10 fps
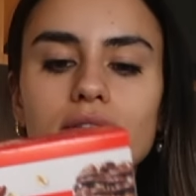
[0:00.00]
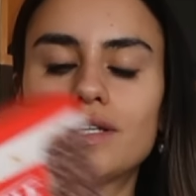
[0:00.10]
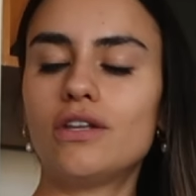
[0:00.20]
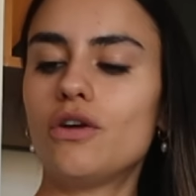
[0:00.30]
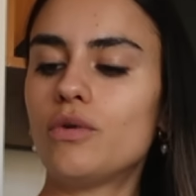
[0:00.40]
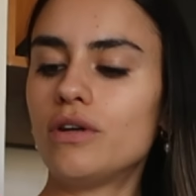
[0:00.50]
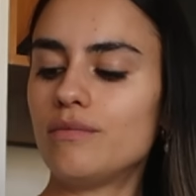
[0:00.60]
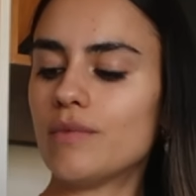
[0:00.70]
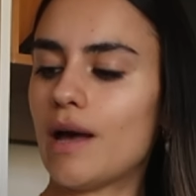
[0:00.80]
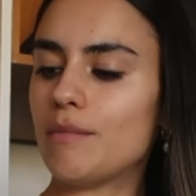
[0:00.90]
was like, you know
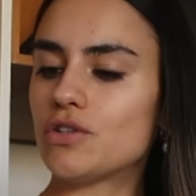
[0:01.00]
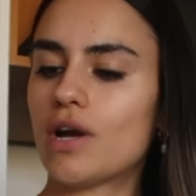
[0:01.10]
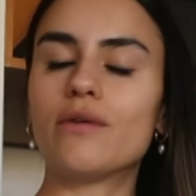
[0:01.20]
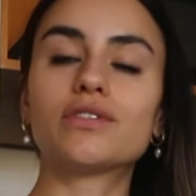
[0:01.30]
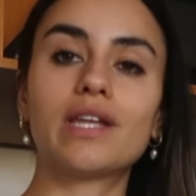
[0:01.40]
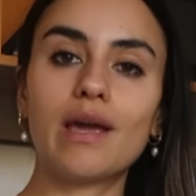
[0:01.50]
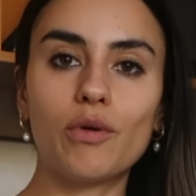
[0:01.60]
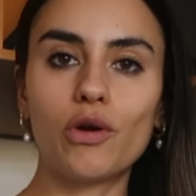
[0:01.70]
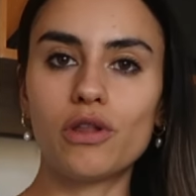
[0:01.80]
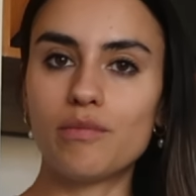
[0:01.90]
what, I'm gonna try. I was gonna get
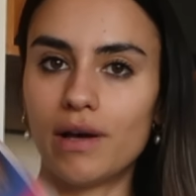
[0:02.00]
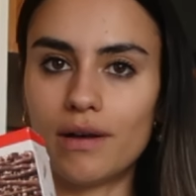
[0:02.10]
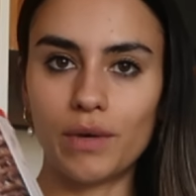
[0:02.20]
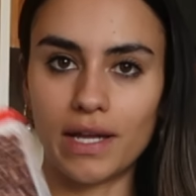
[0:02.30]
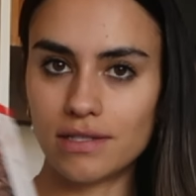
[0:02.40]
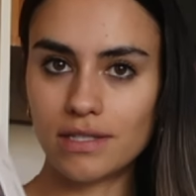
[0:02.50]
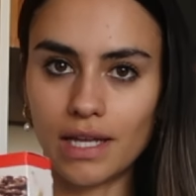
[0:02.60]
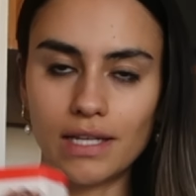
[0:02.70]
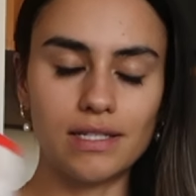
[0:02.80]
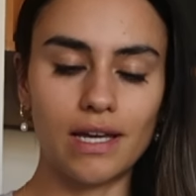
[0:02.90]
both, but we had to
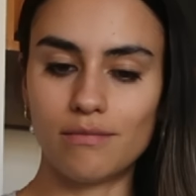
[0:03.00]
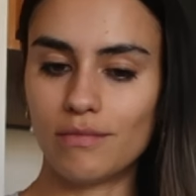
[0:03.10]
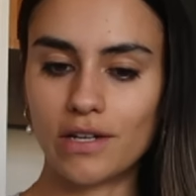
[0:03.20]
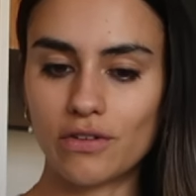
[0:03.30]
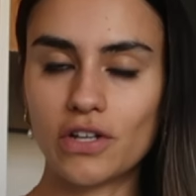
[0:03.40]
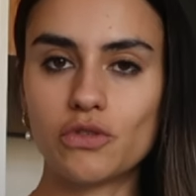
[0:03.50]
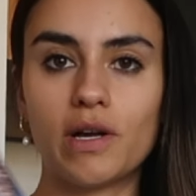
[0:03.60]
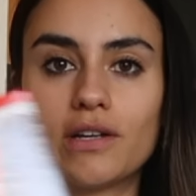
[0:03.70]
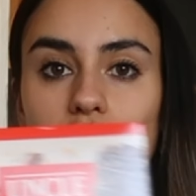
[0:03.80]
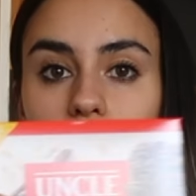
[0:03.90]
delete to get under
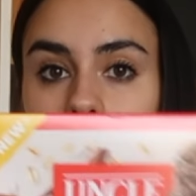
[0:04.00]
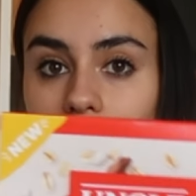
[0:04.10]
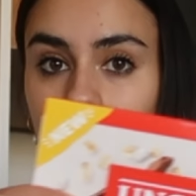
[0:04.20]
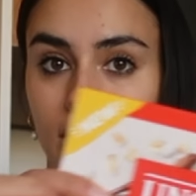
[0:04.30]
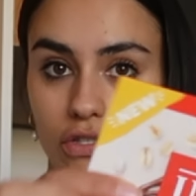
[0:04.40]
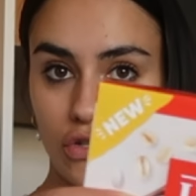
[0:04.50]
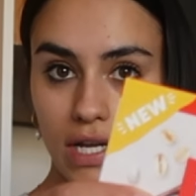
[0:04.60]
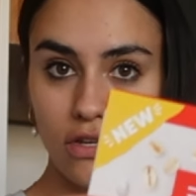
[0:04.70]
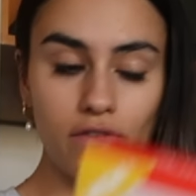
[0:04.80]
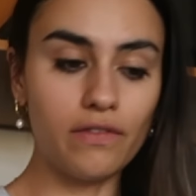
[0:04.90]
$100, so I was like, let's try a new